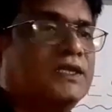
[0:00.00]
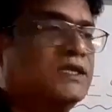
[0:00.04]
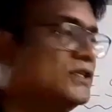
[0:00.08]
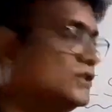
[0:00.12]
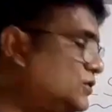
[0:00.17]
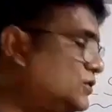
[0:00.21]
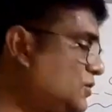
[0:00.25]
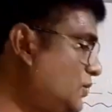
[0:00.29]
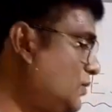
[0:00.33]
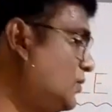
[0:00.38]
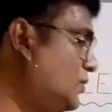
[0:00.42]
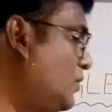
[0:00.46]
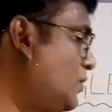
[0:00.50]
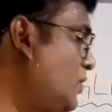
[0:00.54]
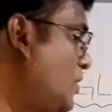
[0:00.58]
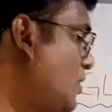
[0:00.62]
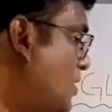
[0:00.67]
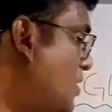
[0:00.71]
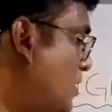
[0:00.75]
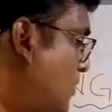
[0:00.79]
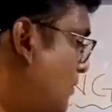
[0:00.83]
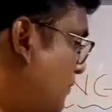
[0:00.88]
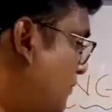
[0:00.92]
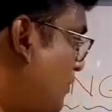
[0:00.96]

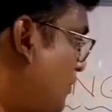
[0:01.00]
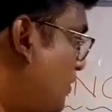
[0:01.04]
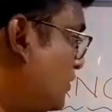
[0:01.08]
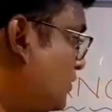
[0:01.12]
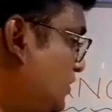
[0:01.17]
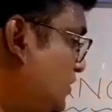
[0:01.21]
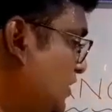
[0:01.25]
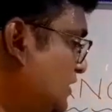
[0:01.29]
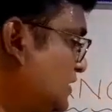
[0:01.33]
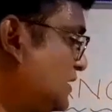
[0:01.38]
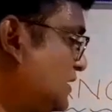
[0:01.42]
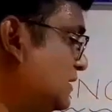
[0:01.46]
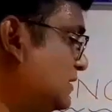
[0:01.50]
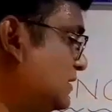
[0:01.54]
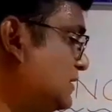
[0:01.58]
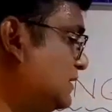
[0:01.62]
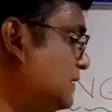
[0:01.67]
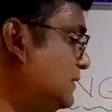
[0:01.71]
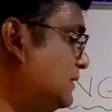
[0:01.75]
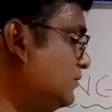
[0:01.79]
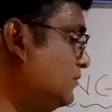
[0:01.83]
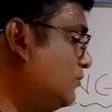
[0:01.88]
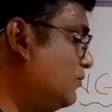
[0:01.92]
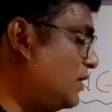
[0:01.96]
So for this
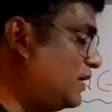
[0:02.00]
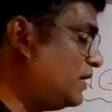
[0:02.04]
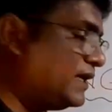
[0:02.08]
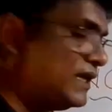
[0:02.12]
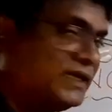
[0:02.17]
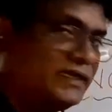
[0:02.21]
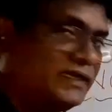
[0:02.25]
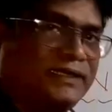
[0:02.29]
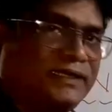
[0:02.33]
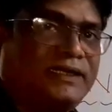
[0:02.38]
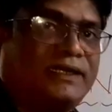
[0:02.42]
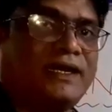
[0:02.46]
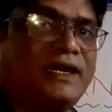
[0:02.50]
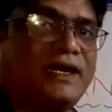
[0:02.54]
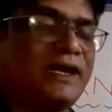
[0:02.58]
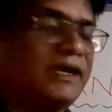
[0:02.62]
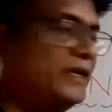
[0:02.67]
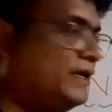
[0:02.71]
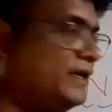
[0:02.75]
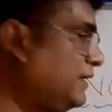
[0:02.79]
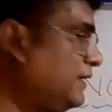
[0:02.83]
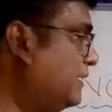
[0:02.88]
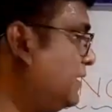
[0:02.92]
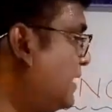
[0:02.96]
reason, what I did,
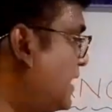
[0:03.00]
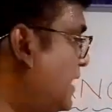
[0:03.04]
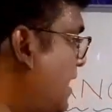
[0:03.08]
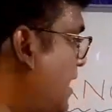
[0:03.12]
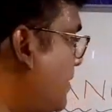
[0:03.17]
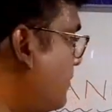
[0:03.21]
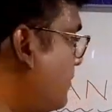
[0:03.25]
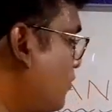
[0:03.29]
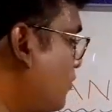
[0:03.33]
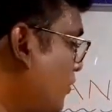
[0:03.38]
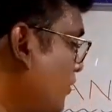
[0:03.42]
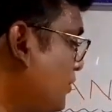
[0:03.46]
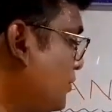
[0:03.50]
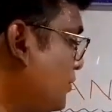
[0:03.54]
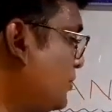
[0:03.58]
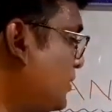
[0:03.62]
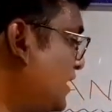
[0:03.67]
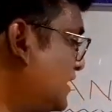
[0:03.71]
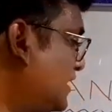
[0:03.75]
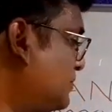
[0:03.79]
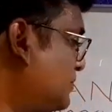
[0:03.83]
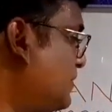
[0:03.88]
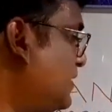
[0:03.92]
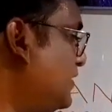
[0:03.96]
I am going to
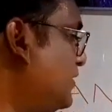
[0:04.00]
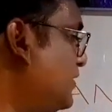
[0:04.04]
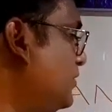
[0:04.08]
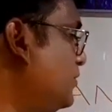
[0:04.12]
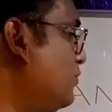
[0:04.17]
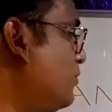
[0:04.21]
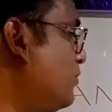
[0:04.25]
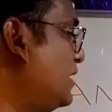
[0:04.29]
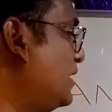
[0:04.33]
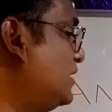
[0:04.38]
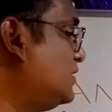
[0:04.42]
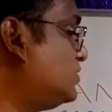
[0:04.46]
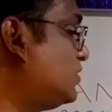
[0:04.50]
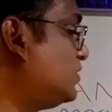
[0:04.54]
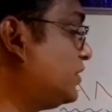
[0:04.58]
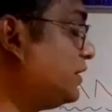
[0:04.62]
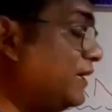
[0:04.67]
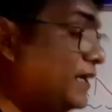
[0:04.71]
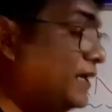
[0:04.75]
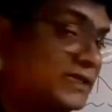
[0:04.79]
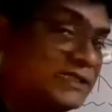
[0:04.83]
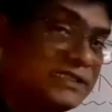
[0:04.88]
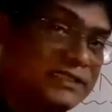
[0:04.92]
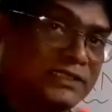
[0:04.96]
explain you what is the
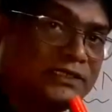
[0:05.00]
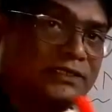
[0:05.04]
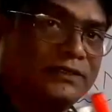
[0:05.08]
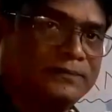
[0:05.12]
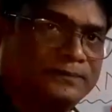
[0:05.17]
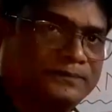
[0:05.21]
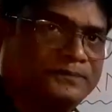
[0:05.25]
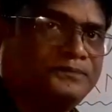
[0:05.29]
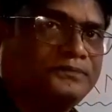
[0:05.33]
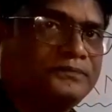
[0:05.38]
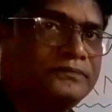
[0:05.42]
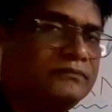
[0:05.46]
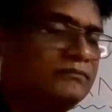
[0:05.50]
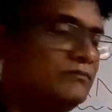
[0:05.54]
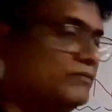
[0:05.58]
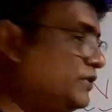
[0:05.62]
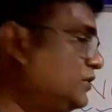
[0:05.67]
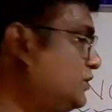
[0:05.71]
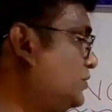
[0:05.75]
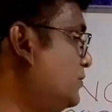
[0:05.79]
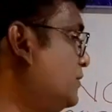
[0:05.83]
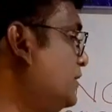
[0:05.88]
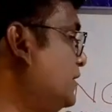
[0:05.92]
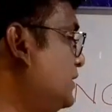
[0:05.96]
relation
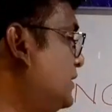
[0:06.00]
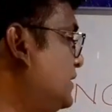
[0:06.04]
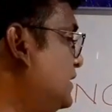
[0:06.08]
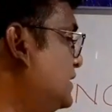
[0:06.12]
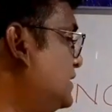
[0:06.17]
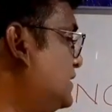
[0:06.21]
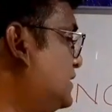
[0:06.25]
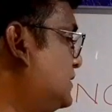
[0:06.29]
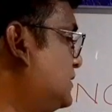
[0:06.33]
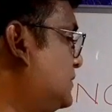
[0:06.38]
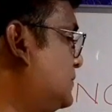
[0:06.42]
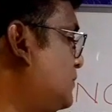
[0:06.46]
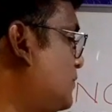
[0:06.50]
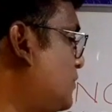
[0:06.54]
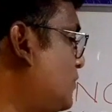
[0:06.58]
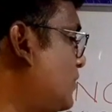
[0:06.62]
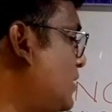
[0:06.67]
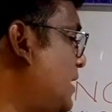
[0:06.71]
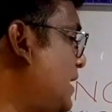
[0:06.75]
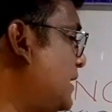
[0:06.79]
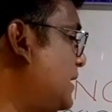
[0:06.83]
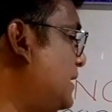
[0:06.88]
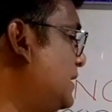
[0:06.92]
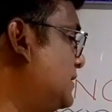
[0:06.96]
between these
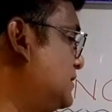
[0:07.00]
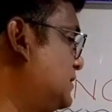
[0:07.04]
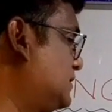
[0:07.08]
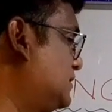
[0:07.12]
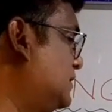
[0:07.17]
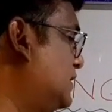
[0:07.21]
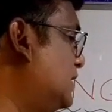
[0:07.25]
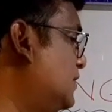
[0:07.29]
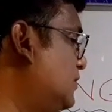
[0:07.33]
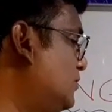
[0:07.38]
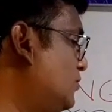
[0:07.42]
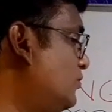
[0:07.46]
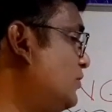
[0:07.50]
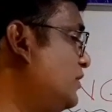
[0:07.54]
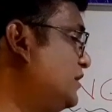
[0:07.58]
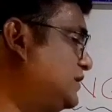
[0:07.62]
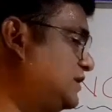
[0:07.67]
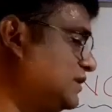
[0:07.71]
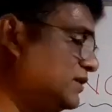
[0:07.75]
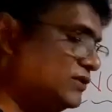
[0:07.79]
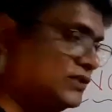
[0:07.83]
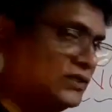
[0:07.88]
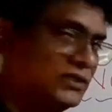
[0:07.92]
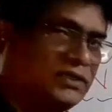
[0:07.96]
four angles to
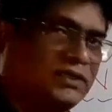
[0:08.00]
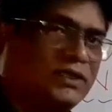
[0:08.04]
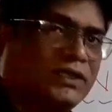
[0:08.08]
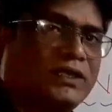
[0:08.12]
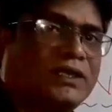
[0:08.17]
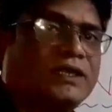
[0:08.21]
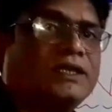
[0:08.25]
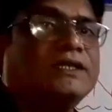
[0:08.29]
each other.